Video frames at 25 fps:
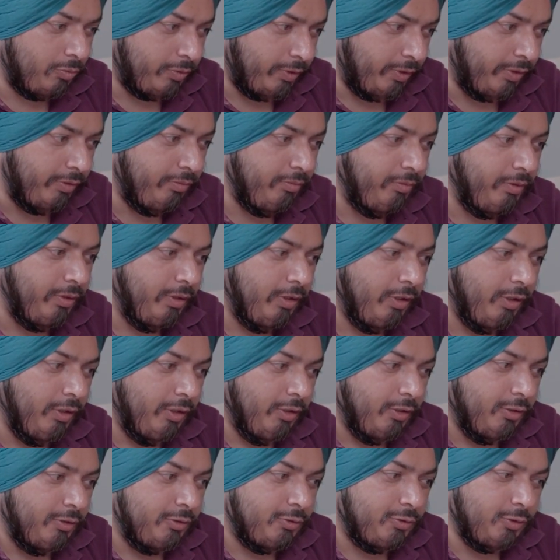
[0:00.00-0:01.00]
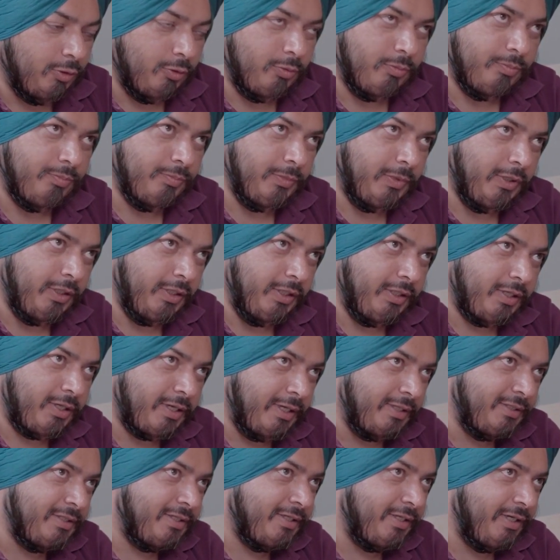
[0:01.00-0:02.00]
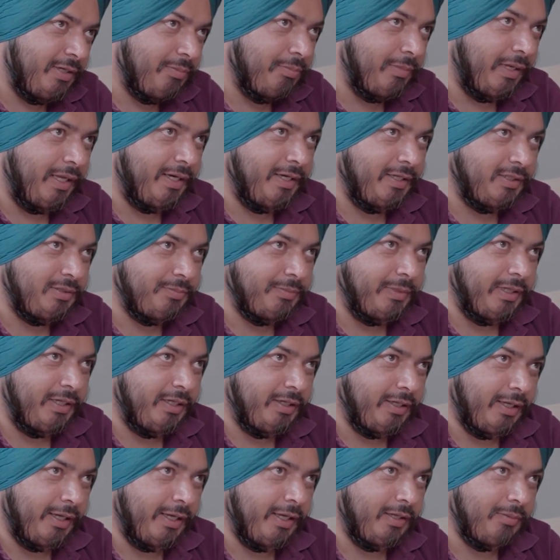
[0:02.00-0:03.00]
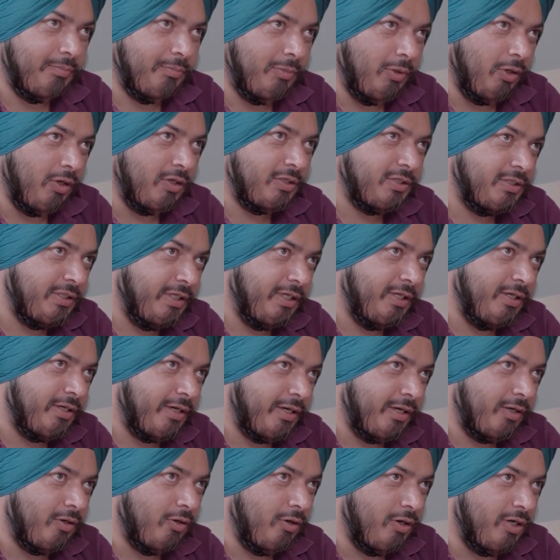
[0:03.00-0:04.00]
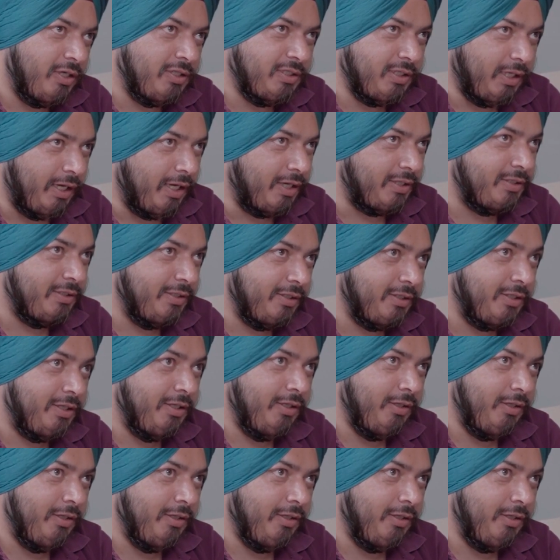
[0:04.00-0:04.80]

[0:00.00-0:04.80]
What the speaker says: Okay. So trusted management and blockchain records are the